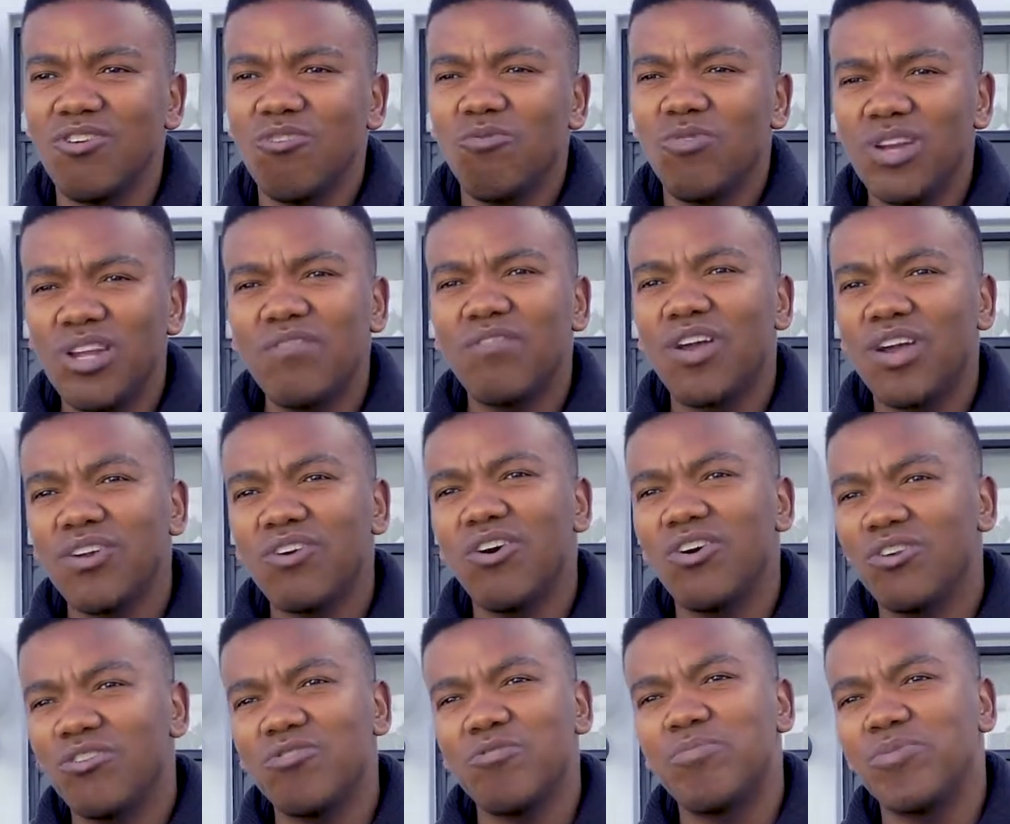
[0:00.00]
Whenever I go
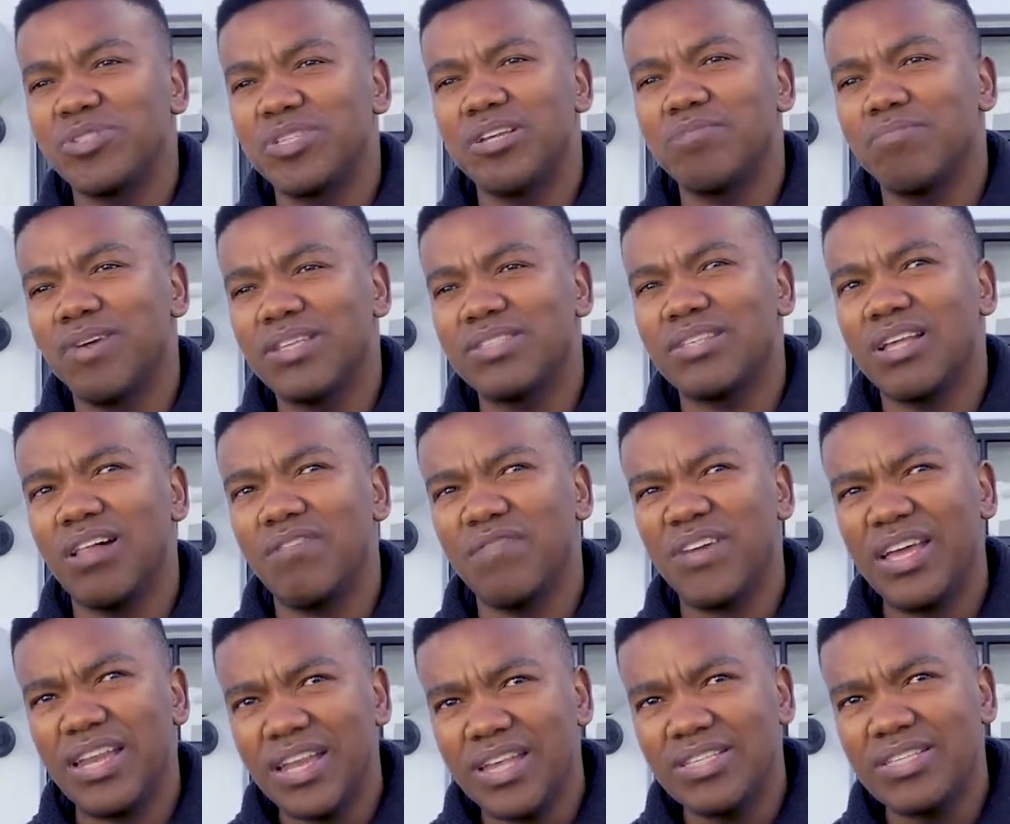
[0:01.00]
out and represent myself,
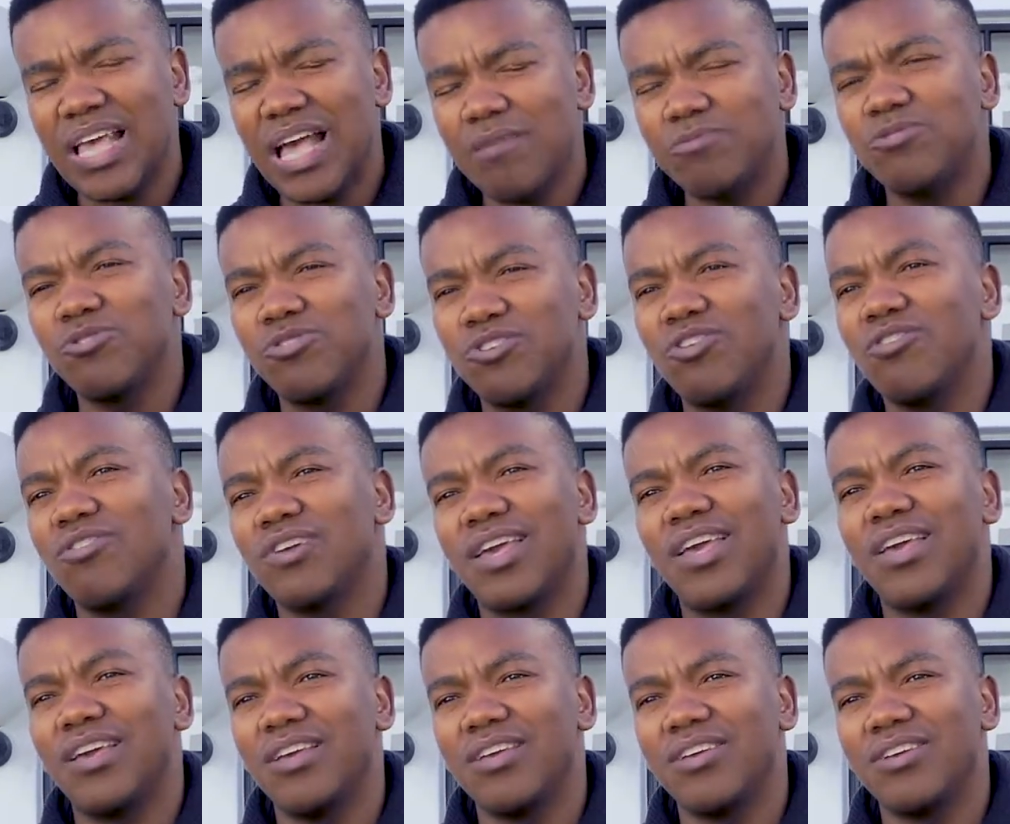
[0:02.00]
it is absolutely
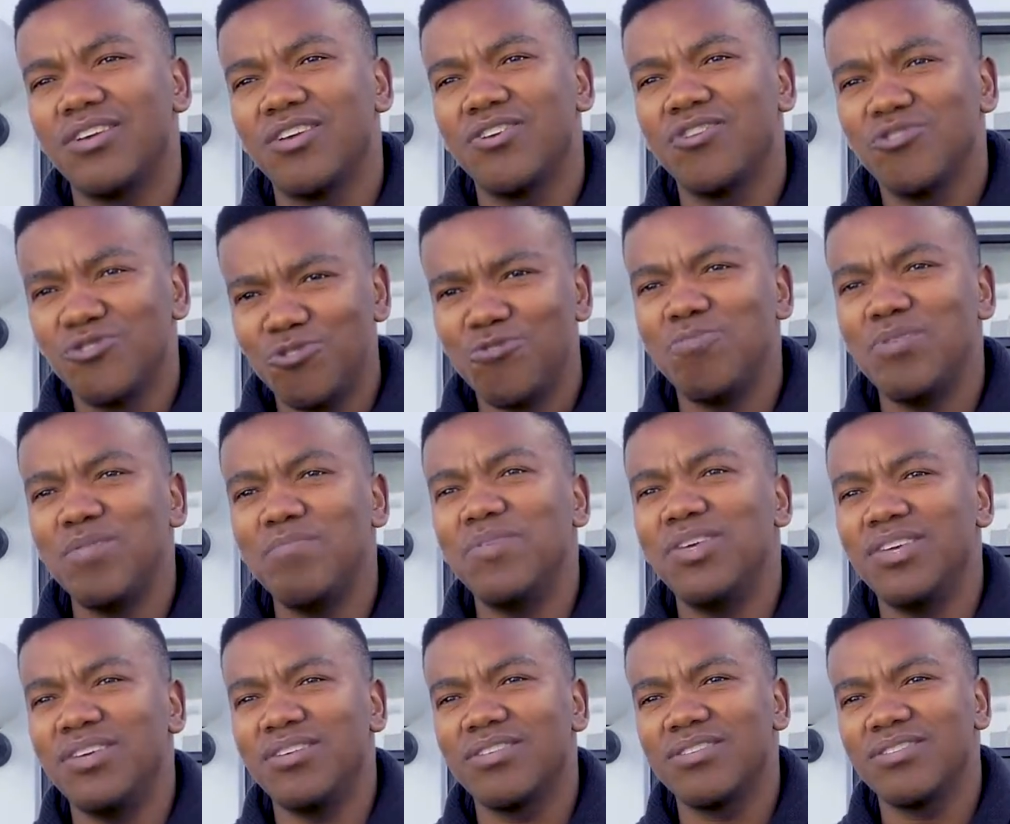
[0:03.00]
okay to be me.